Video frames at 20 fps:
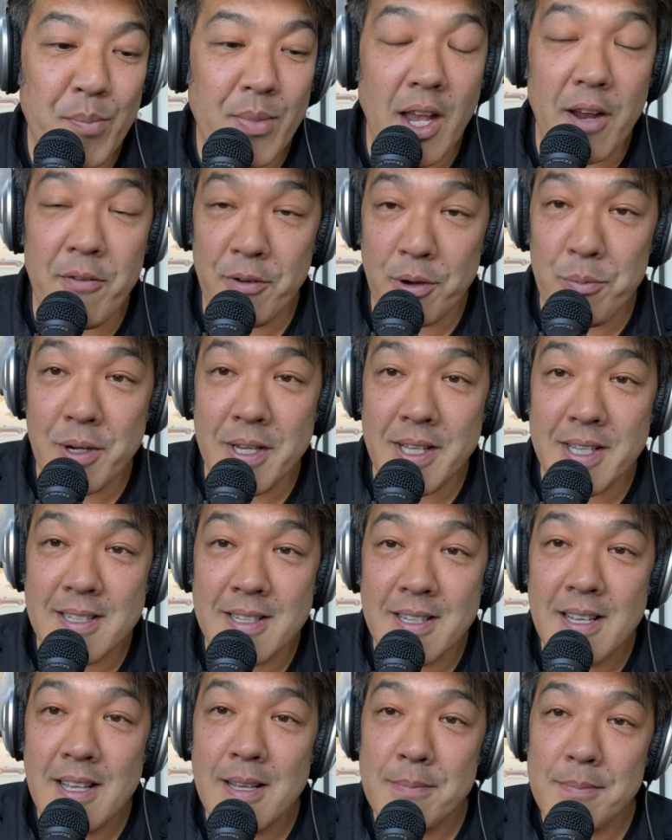every week.
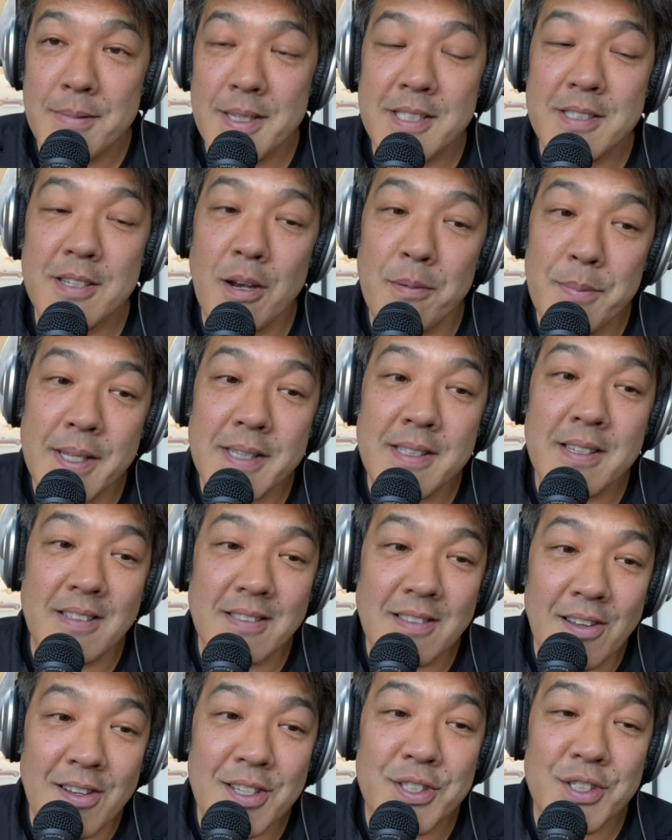Please comment,
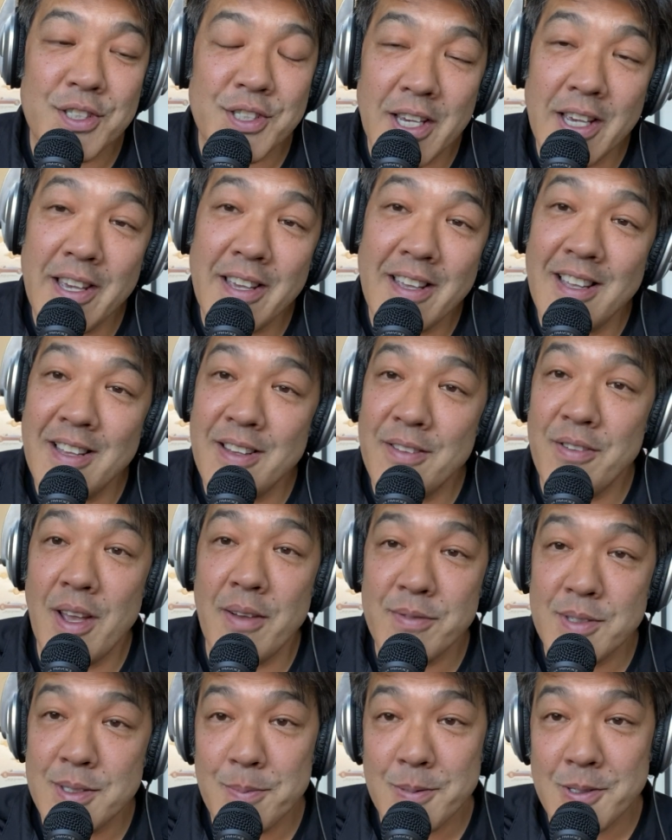like, share, and if you
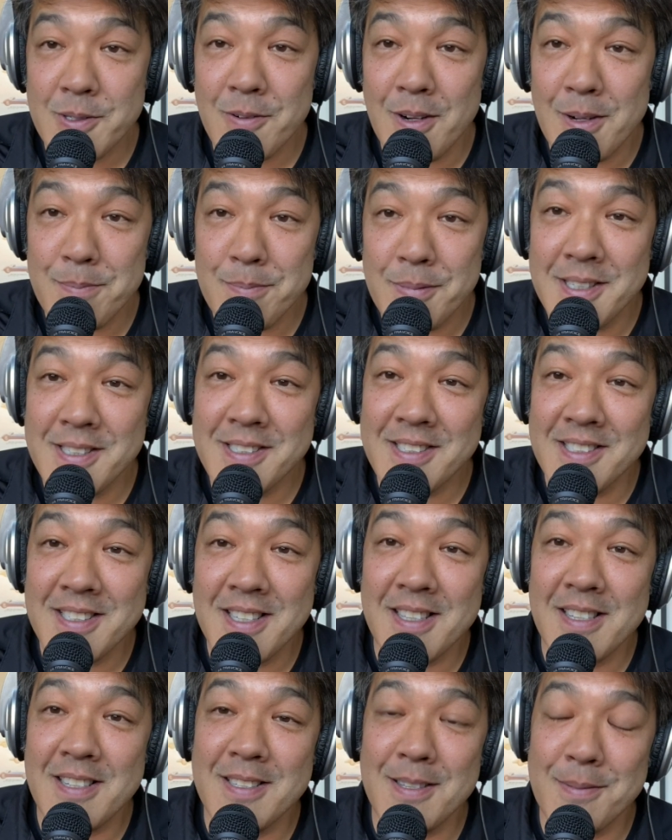haven't subscribed, please
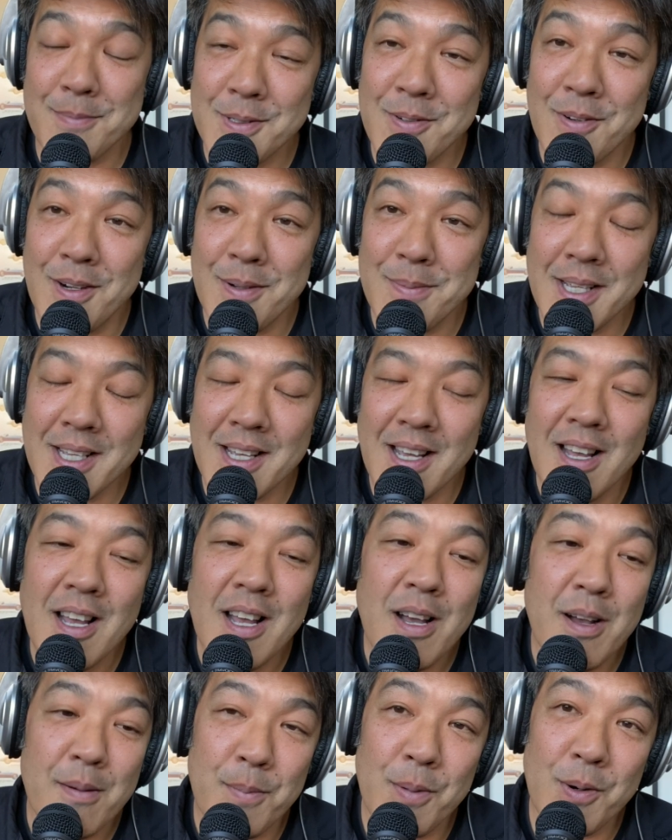consider subscribing
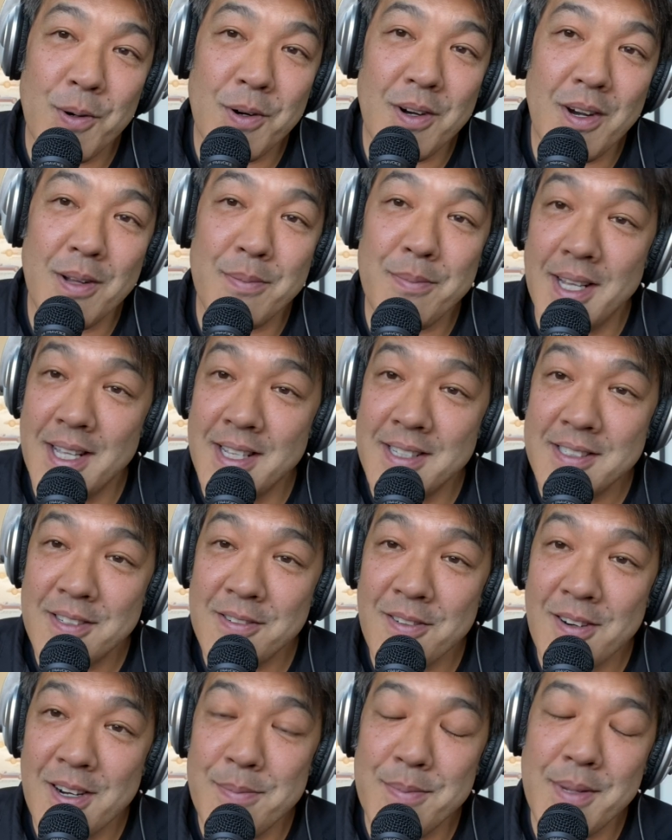more on my
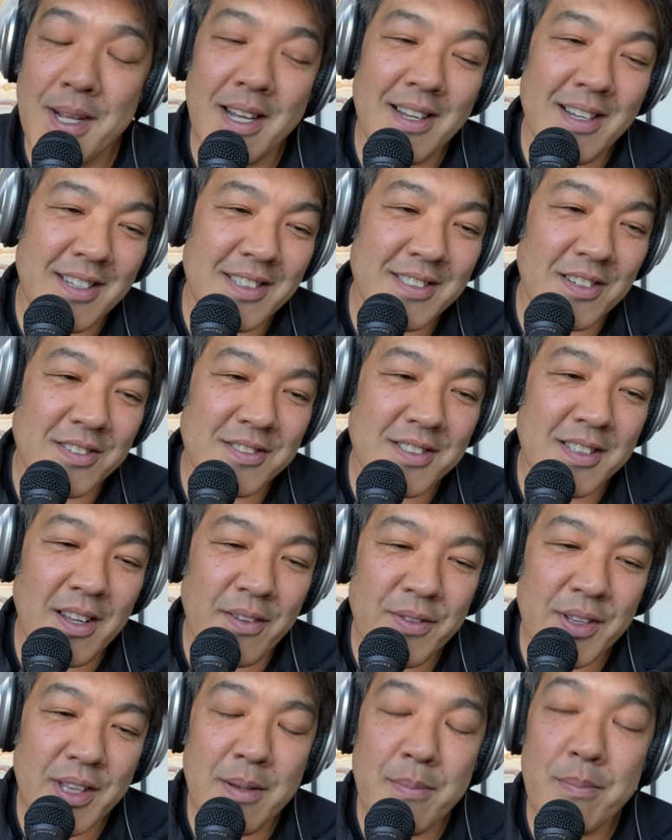Instagram, uh, Dr.
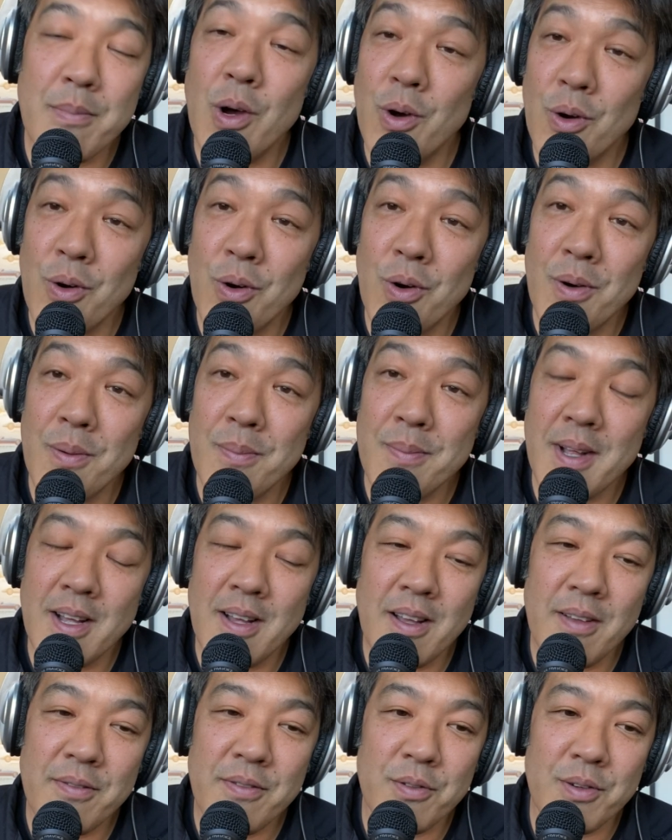Davin Lim, or
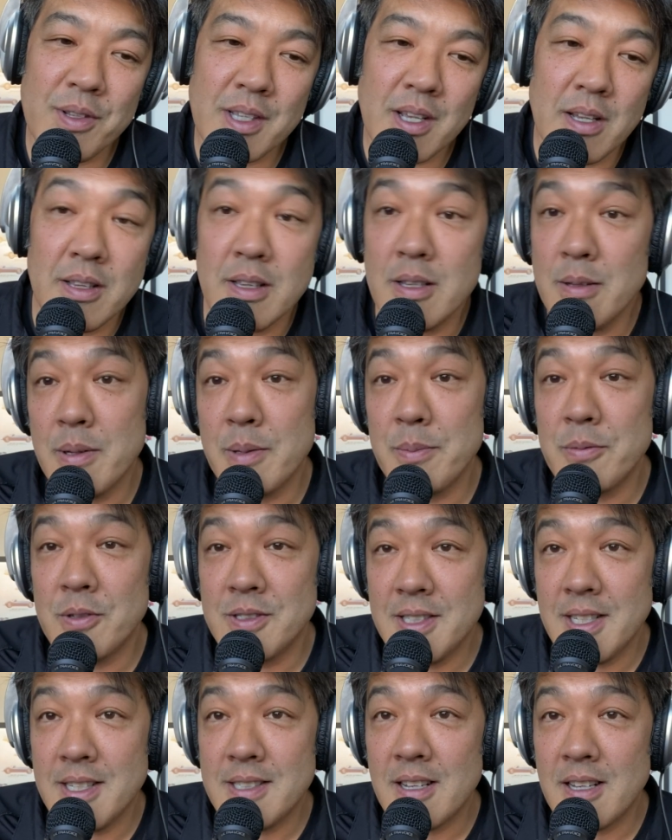uh, if you want to go in a little bit more
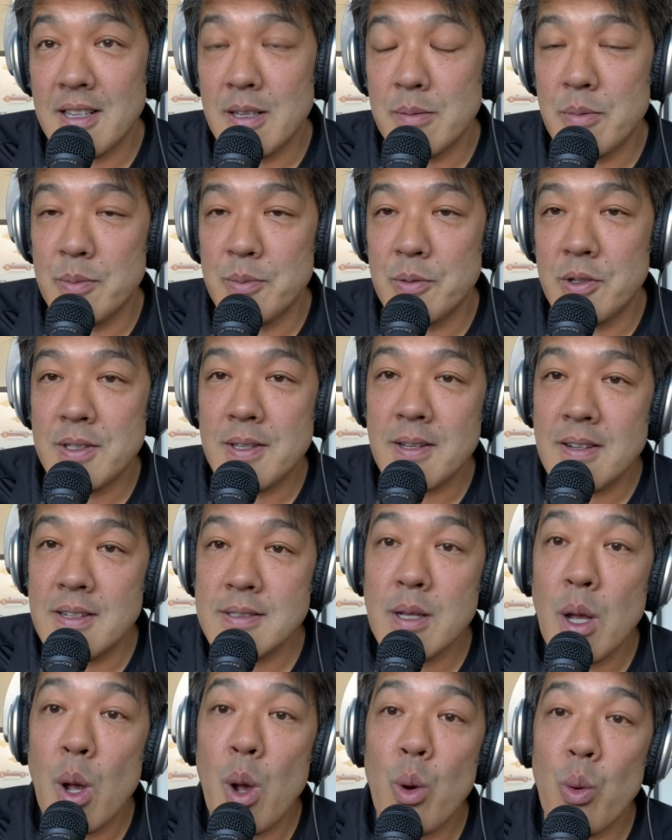detail, a little bit more
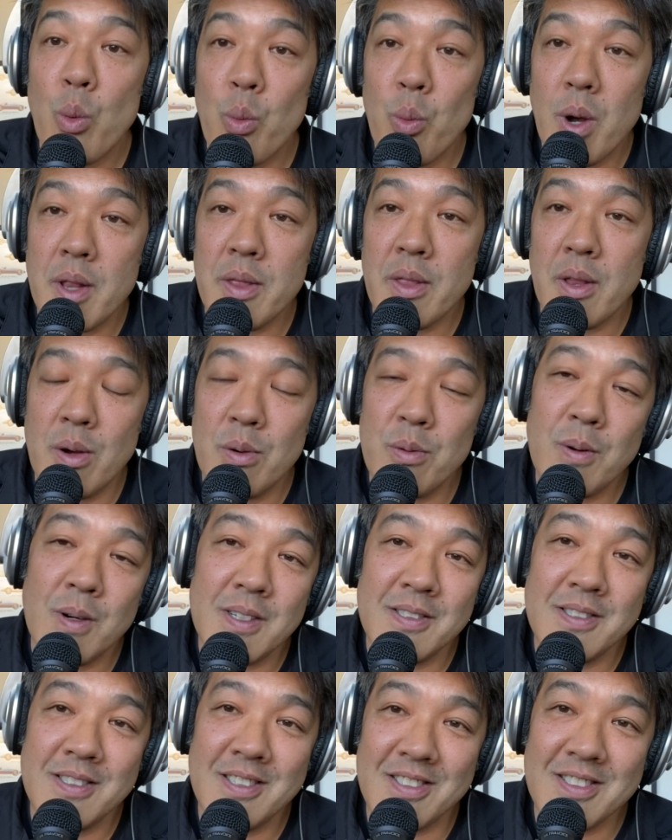science,
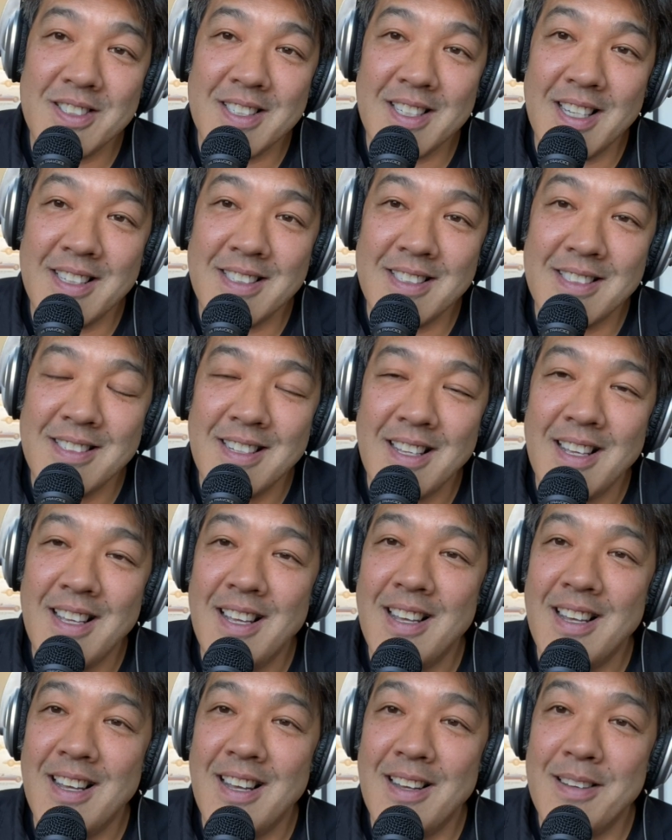101.skin.
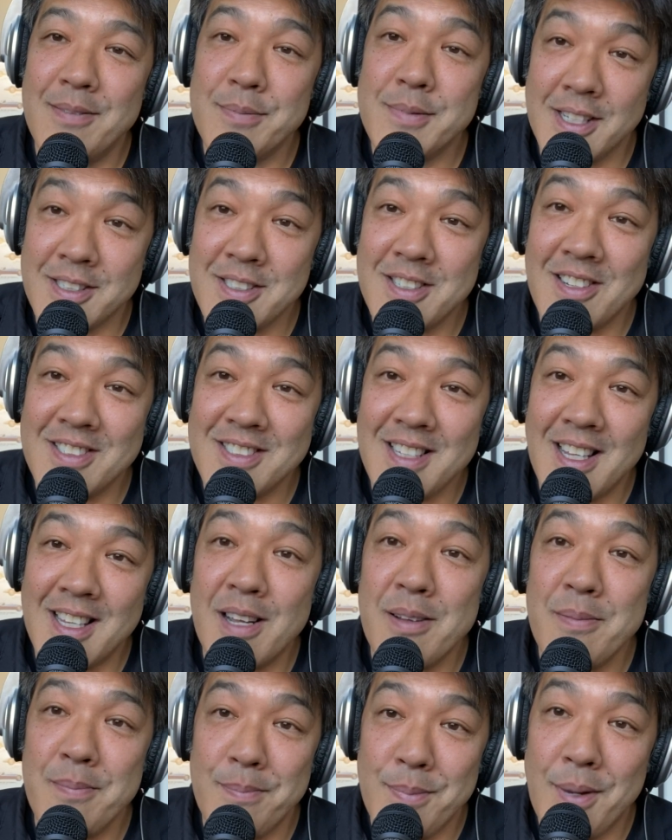Uh, catch you guys
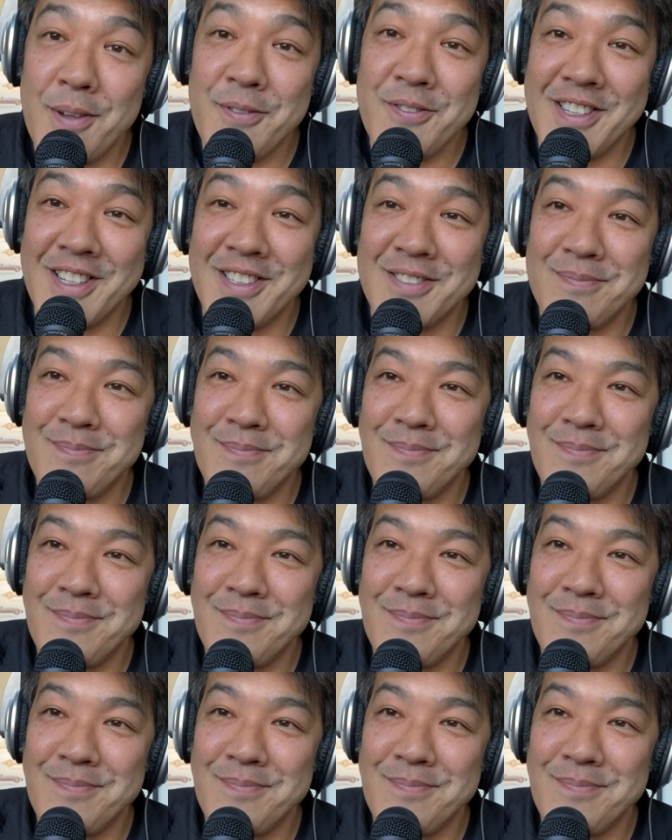later. Bye for now.